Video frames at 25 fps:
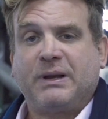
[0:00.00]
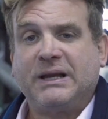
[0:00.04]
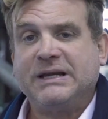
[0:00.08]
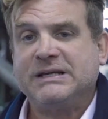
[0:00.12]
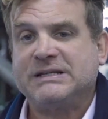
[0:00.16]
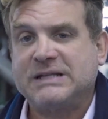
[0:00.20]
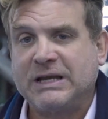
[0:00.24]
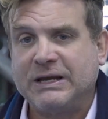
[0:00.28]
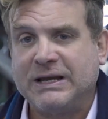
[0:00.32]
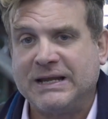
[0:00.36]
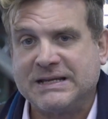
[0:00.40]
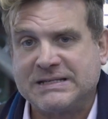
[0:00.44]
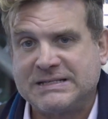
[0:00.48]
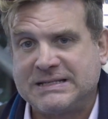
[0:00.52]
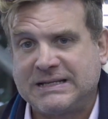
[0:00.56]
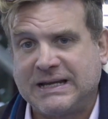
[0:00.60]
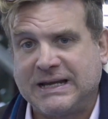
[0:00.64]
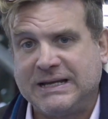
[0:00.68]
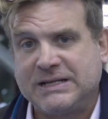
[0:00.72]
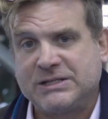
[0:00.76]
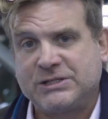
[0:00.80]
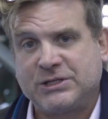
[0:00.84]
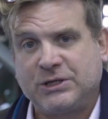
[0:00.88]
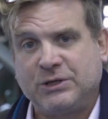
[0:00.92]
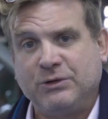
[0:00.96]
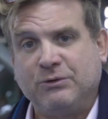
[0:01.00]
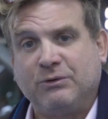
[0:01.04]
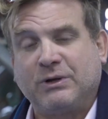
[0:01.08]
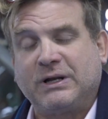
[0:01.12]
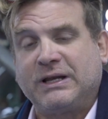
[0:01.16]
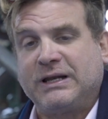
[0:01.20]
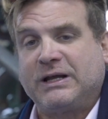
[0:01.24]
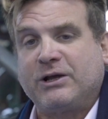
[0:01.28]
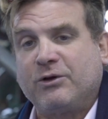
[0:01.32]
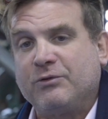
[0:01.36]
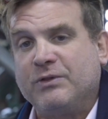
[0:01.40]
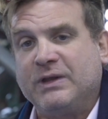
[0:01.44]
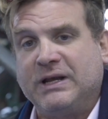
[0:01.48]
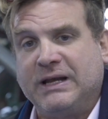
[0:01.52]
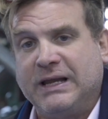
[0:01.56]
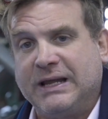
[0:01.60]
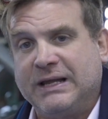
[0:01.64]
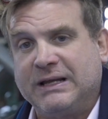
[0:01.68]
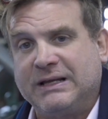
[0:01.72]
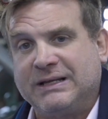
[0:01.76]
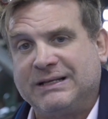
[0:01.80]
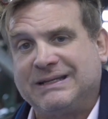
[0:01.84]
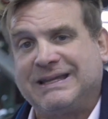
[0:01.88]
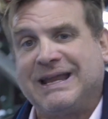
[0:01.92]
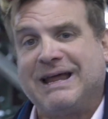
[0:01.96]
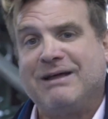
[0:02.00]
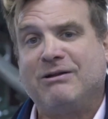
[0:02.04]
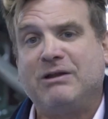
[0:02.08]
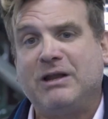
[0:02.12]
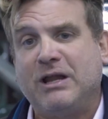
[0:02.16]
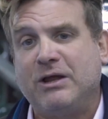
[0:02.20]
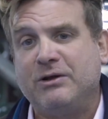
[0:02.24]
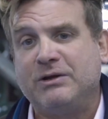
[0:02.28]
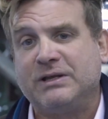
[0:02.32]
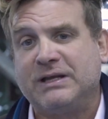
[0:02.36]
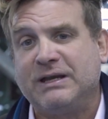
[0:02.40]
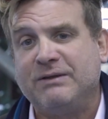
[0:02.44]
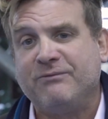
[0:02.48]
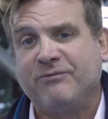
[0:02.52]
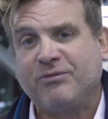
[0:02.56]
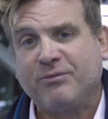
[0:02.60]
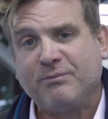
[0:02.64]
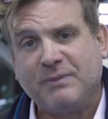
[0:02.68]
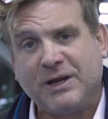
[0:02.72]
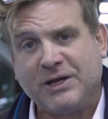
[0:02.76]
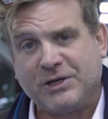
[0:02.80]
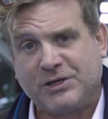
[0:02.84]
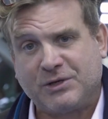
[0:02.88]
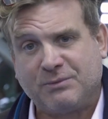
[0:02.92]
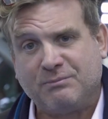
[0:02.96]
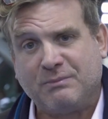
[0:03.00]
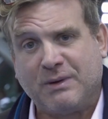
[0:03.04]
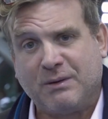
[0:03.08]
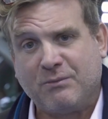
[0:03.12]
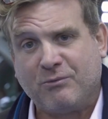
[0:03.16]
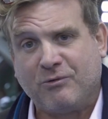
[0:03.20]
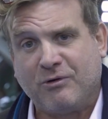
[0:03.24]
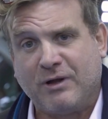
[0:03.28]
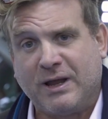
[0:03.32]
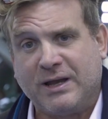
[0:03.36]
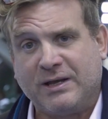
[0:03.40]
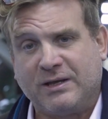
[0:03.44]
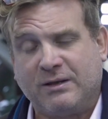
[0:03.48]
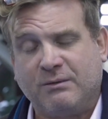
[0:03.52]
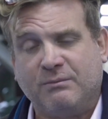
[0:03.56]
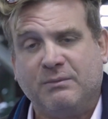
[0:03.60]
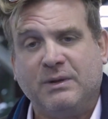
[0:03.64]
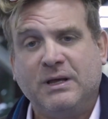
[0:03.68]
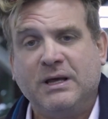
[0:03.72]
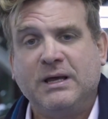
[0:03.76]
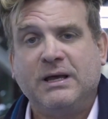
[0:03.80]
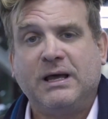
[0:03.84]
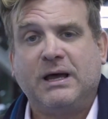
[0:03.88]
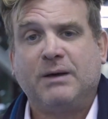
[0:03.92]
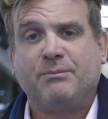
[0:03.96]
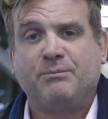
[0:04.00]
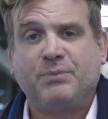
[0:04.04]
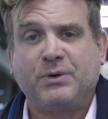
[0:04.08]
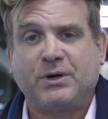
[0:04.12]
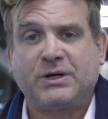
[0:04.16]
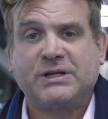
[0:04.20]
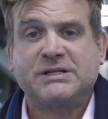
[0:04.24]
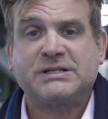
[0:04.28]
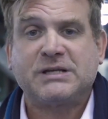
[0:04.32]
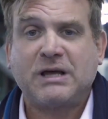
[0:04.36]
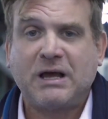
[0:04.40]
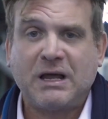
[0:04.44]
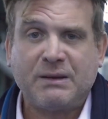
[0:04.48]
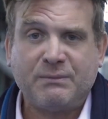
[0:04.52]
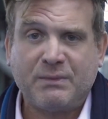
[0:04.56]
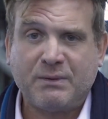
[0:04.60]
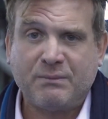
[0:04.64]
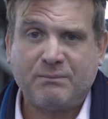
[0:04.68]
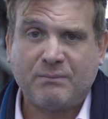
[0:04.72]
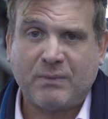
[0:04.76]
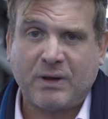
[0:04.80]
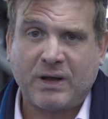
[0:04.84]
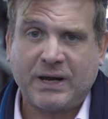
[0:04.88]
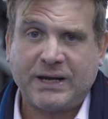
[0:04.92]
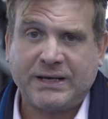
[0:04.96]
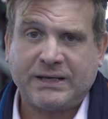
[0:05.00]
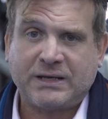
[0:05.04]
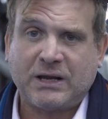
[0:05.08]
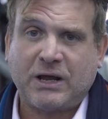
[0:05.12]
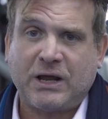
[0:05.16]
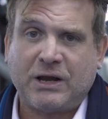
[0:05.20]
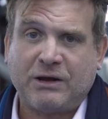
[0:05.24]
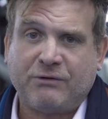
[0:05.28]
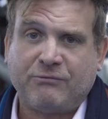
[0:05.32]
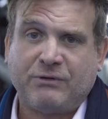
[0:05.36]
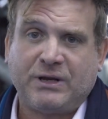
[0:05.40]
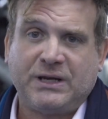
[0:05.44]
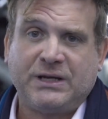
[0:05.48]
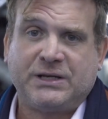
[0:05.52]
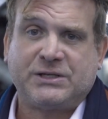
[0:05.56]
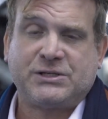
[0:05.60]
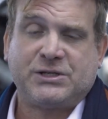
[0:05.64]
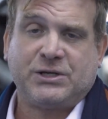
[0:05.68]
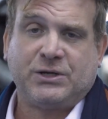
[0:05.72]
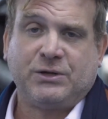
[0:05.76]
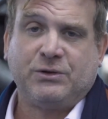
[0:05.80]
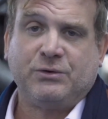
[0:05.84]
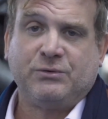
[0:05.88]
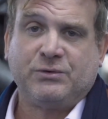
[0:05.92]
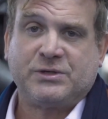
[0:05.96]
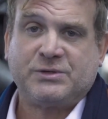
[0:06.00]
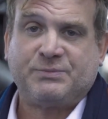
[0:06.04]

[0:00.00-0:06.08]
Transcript: Please don't hesitate to click on the link, download an information memorandum, book a time in my diary to